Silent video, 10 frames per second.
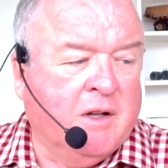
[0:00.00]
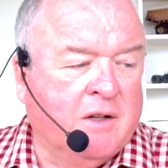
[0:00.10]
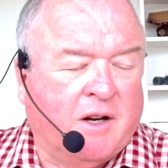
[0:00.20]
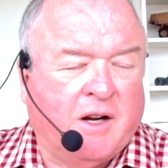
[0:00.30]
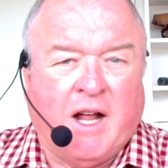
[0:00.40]

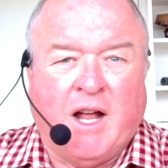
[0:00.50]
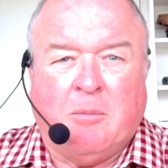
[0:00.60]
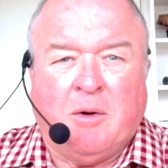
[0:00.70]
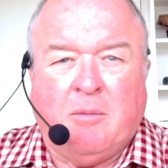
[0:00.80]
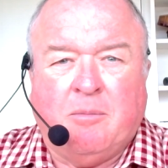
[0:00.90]
Don't know how
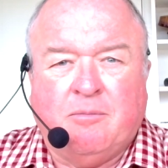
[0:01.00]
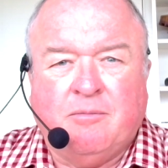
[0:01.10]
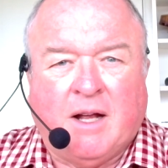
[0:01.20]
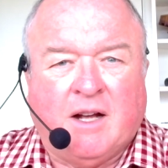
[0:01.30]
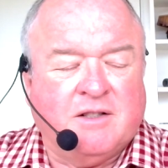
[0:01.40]
many
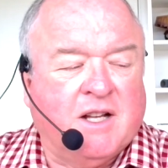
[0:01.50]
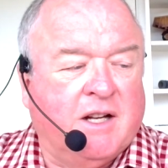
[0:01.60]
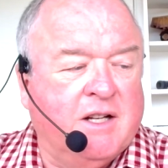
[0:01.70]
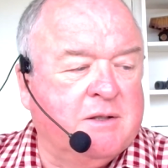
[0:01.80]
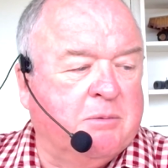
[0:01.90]
pounds that
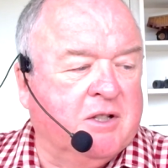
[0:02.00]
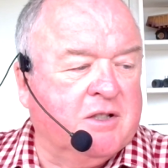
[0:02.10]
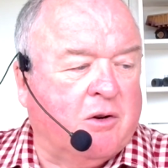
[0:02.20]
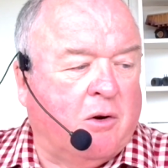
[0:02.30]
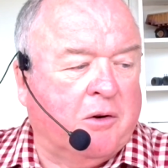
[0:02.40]
is, but it's
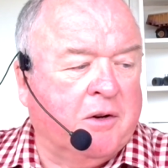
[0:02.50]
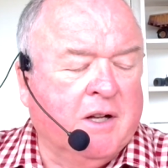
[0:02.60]
ton.